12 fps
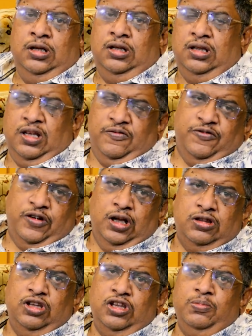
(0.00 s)
the
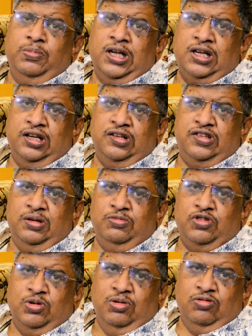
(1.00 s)
froth in the market seems
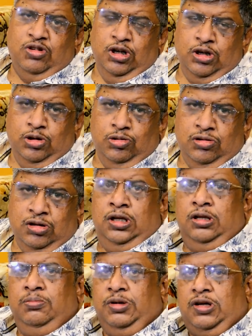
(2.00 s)
to have gone out
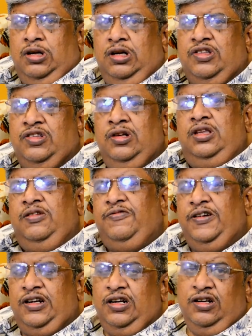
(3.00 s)
because the
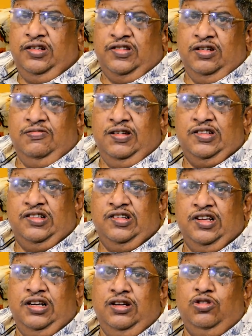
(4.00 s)
Federal Reserve has
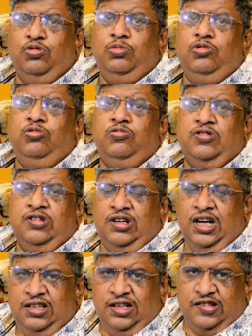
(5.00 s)
decided to move
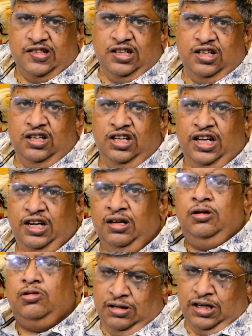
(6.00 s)
rather suddenly
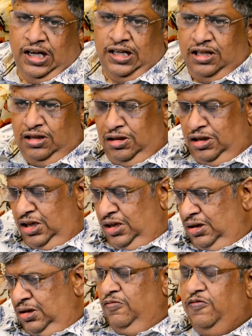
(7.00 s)
to tighten
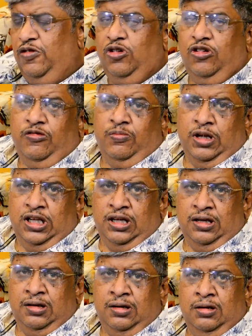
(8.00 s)
the flow of money.